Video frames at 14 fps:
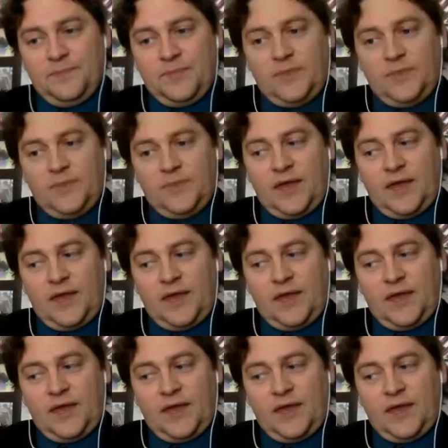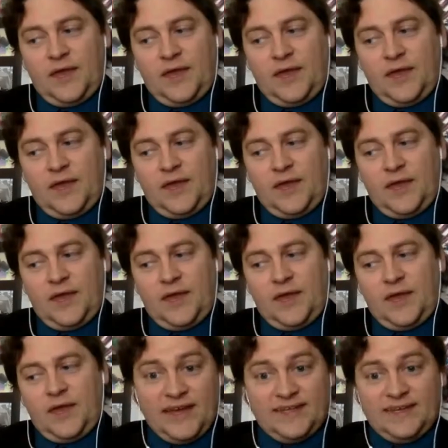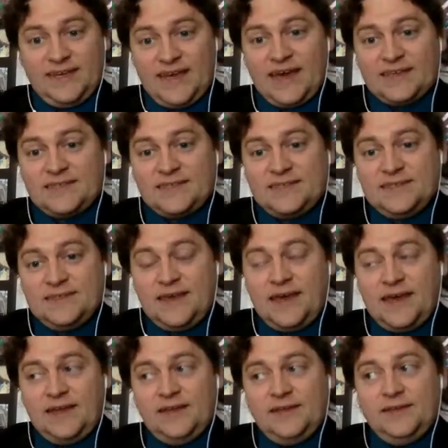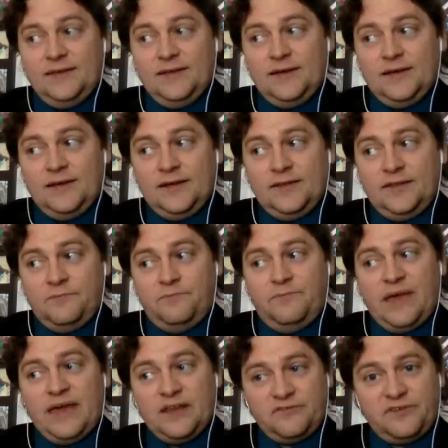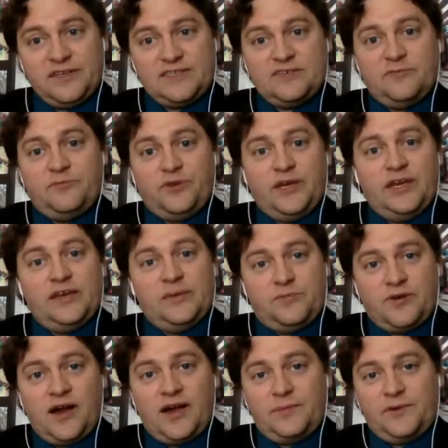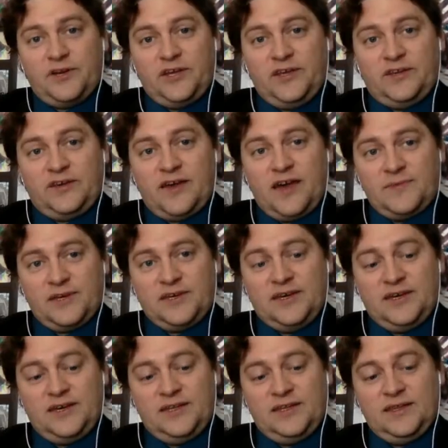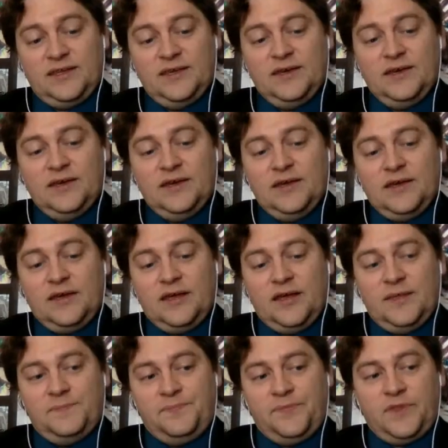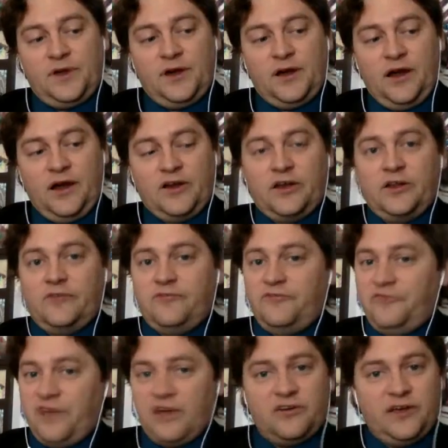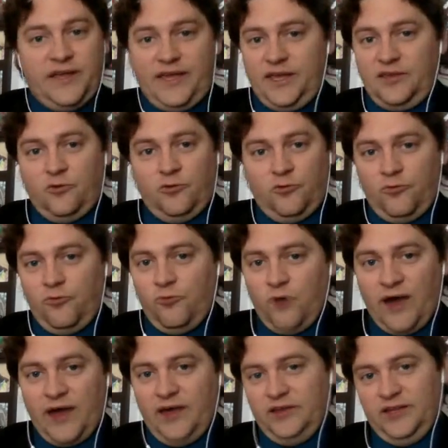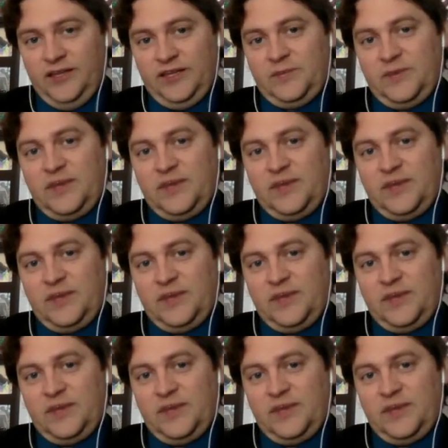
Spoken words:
I would say, for me personally, if I had to guess, that the benefits of bringing a property to Comic-Con are going to vary wildly depending